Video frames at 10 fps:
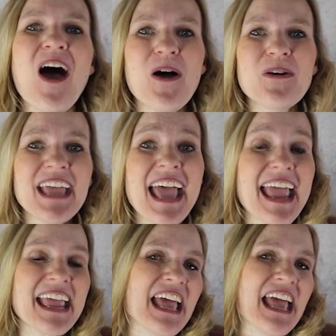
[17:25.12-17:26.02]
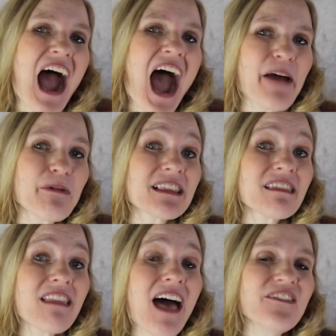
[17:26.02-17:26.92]
Okay, I would
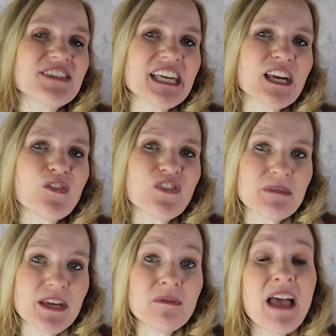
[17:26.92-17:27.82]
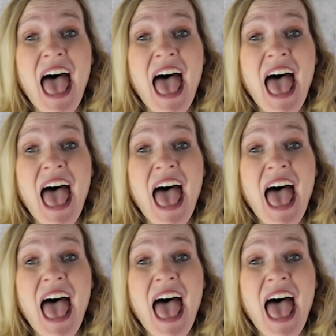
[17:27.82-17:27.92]
love to hear from you,